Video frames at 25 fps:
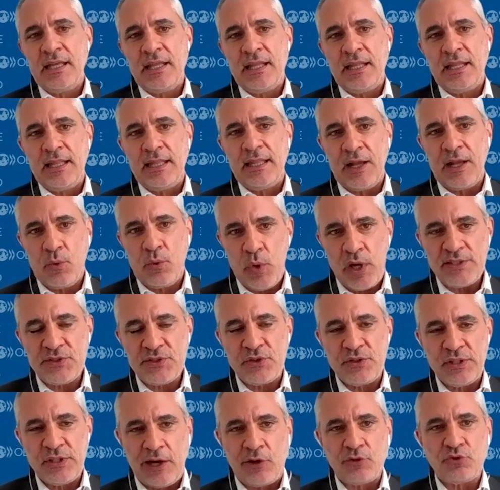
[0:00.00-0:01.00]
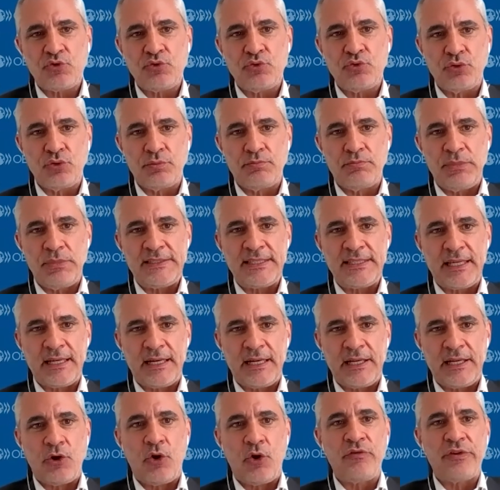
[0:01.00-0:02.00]
The question is how to
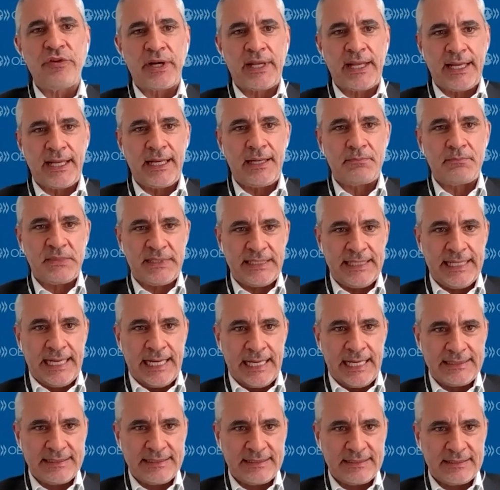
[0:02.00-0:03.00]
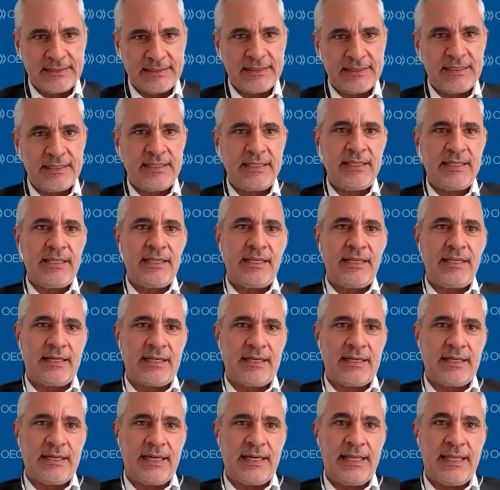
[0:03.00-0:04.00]
basically overcome that.
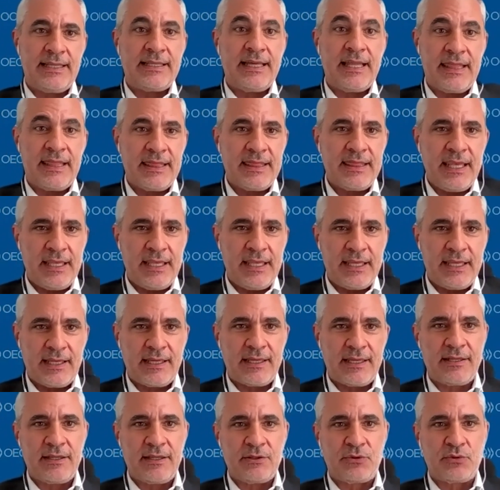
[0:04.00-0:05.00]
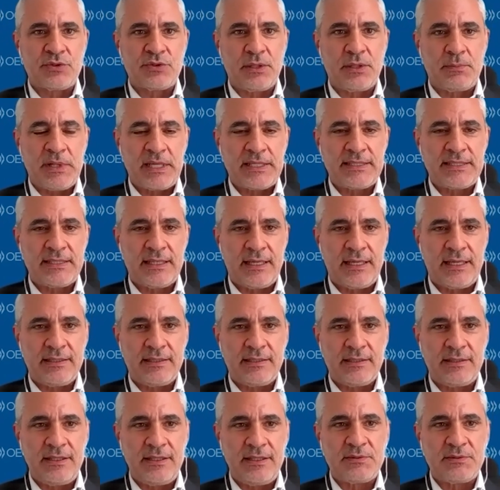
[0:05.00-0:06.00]
And I think, to some extent,
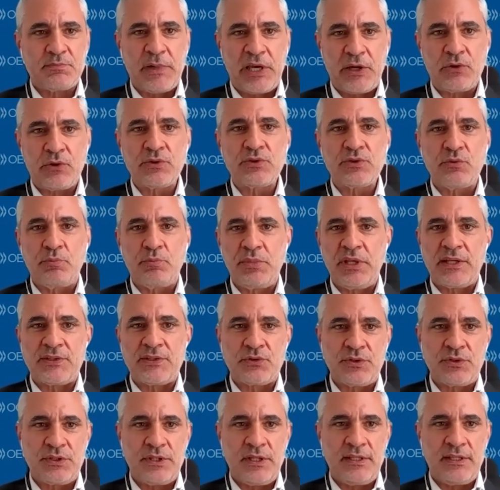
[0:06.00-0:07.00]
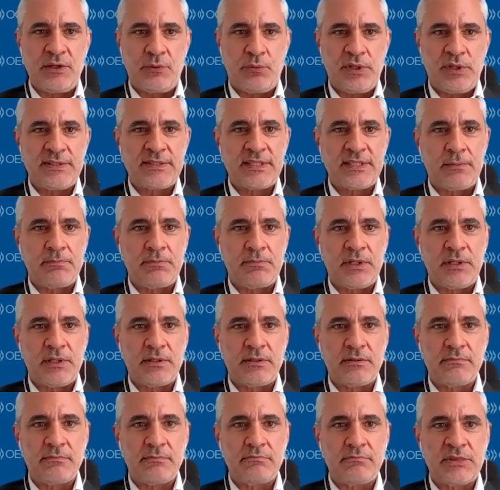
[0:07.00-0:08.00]
that this may also be associated with
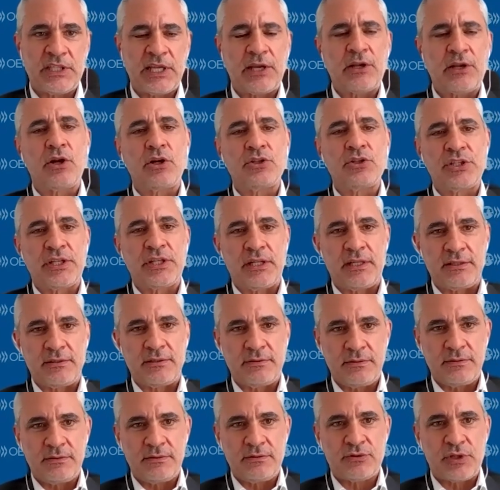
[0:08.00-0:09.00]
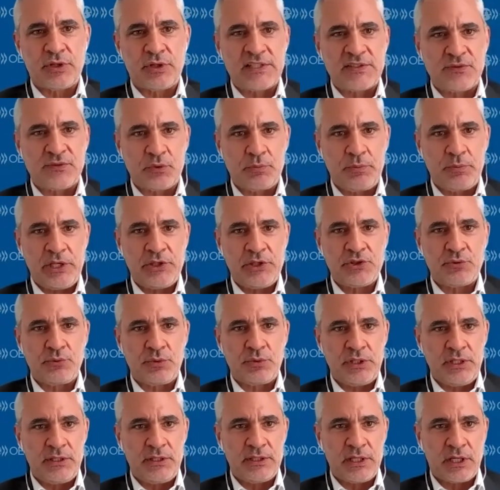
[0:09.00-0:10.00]
some technological transformation
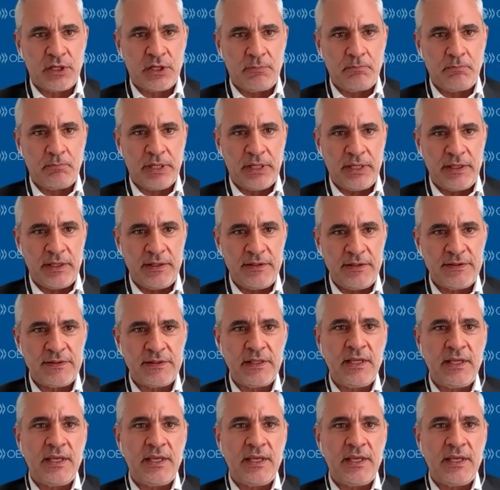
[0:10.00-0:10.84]
within the companies